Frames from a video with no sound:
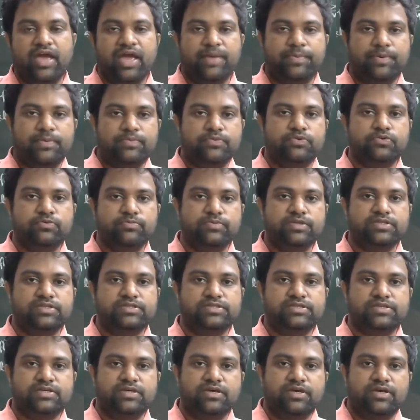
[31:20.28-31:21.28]
F of 2
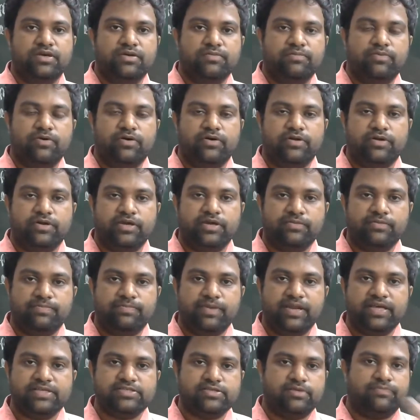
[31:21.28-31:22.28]
means for in
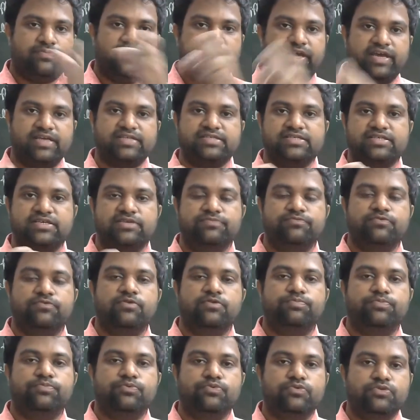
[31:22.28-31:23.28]
place of x, if
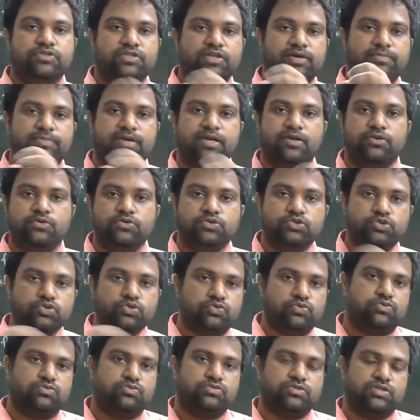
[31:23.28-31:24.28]
we put the value
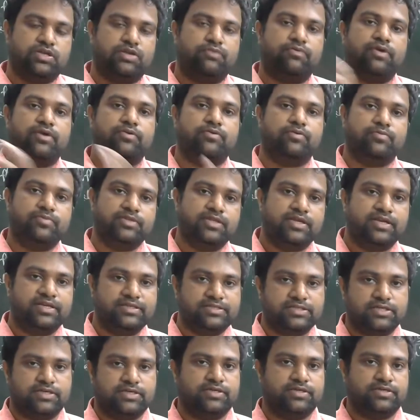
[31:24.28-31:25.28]
2, then what will be the
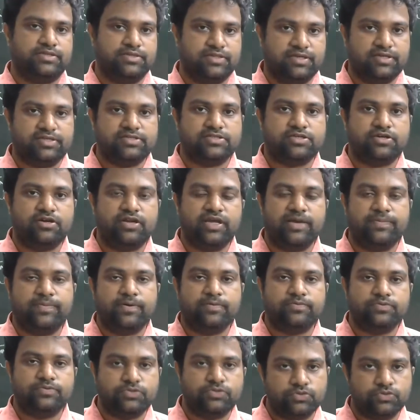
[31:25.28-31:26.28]
result? That is called
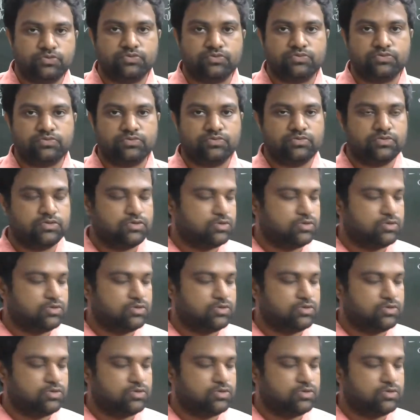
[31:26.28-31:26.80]
f of 2.